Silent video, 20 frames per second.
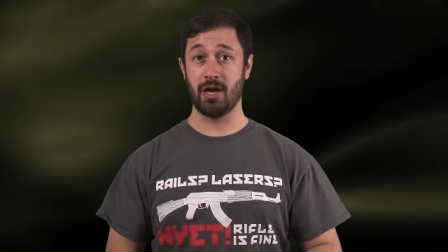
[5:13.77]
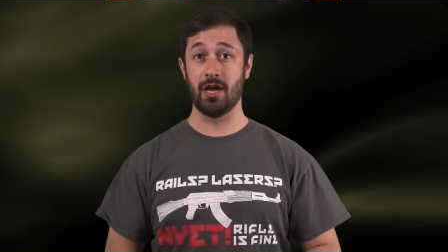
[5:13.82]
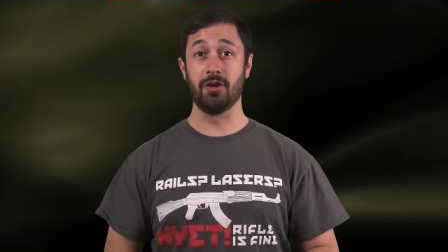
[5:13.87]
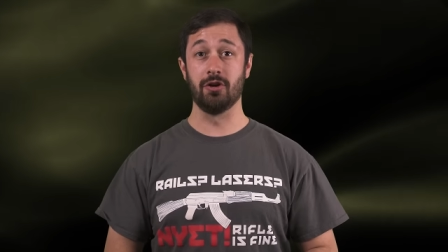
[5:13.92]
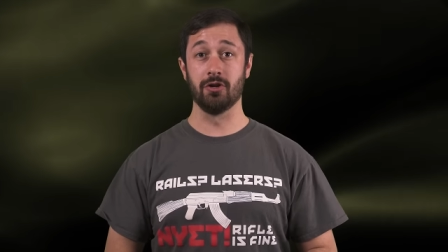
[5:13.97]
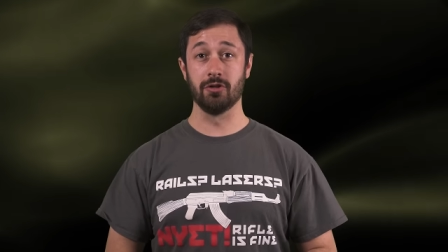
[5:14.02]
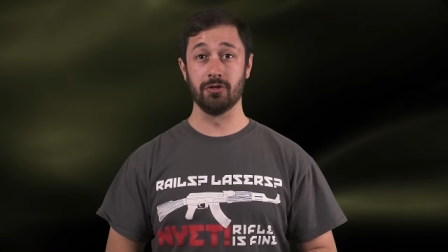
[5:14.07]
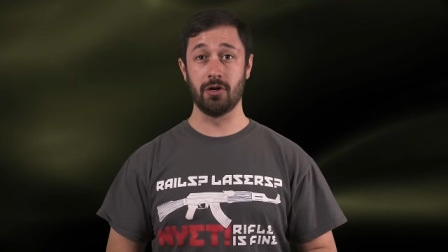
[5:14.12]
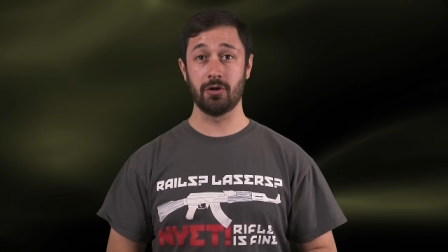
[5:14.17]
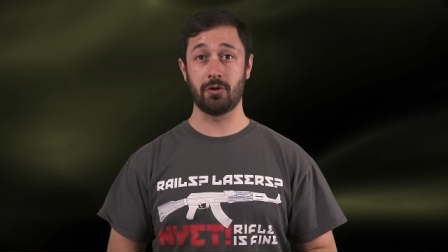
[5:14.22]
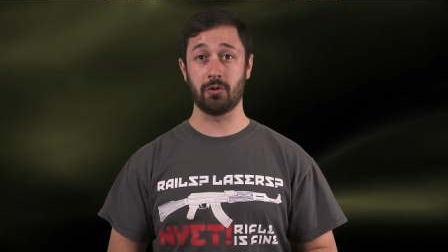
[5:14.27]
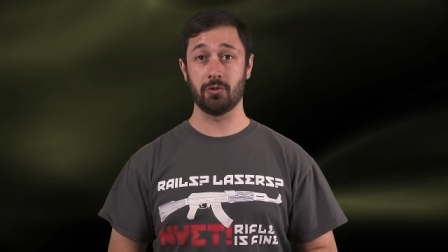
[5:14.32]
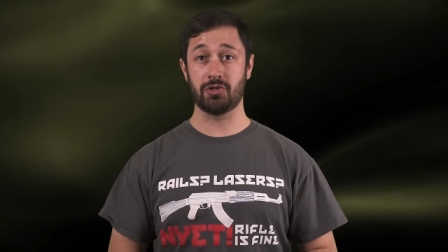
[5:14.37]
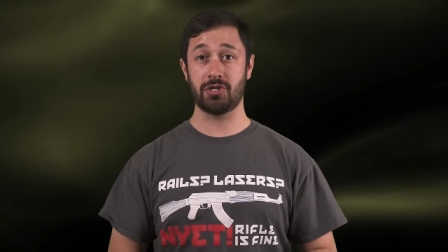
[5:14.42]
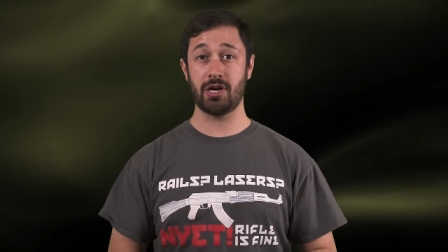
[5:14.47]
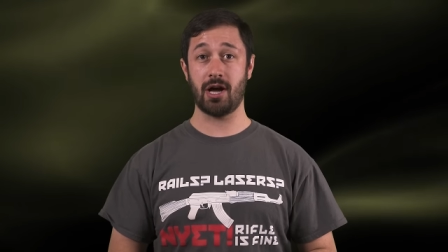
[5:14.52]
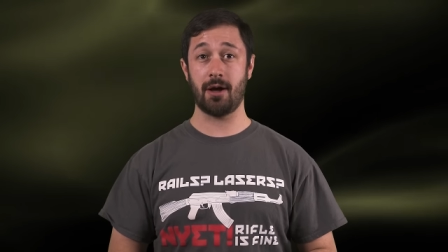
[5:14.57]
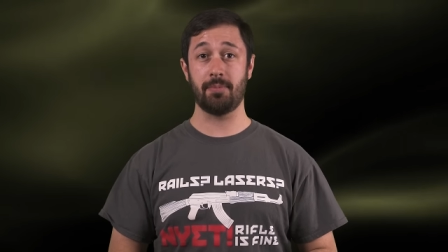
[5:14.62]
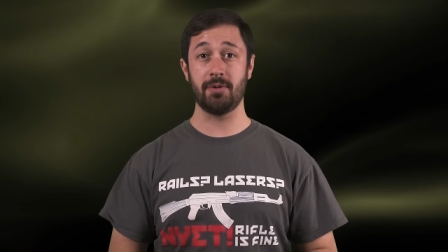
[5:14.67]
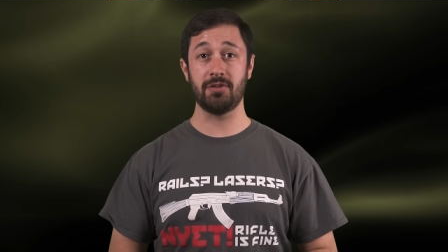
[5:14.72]
and your local
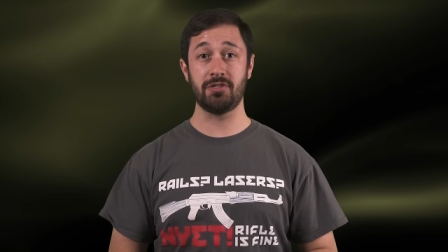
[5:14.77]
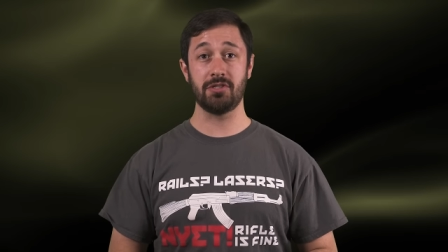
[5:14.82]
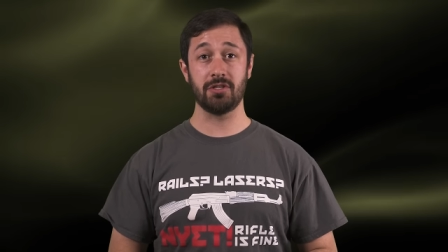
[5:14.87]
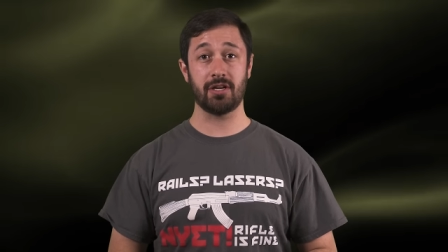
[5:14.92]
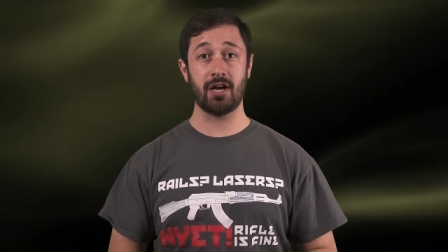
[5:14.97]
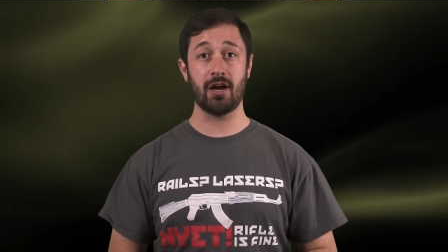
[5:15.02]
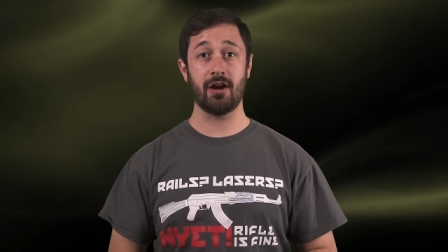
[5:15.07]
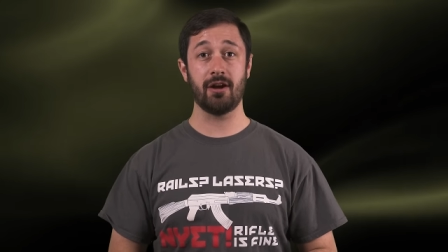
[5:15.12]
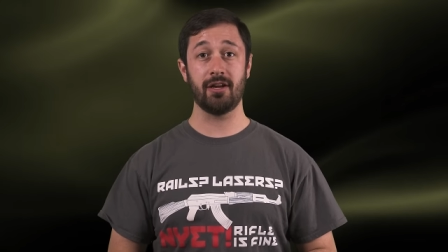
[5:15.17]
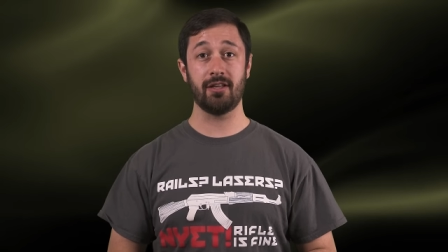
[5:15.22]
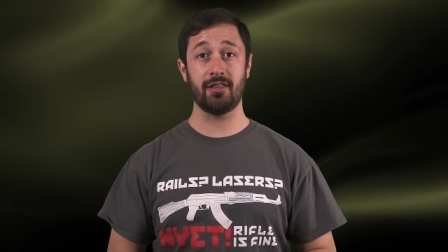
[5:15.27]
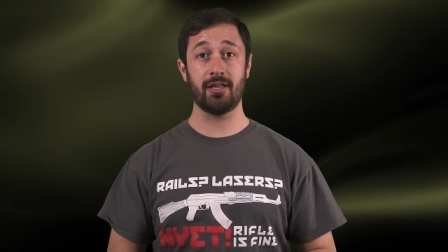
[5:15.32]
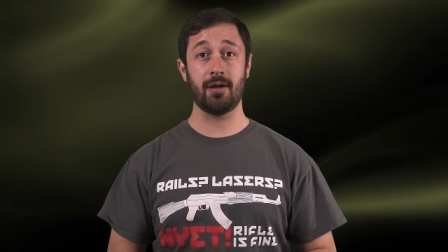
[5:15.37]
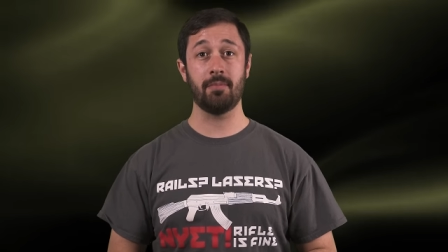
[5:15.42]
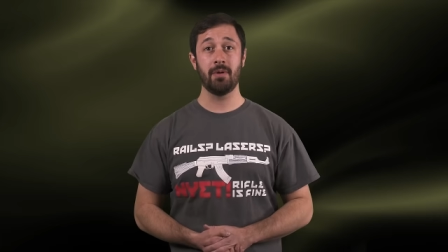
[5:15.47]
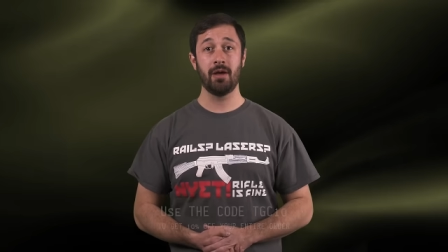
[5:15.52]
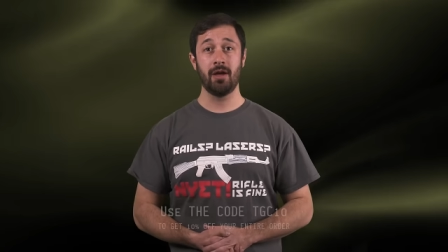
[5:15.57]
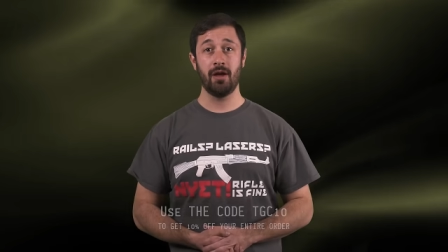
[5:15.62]
shop isn't carrying them,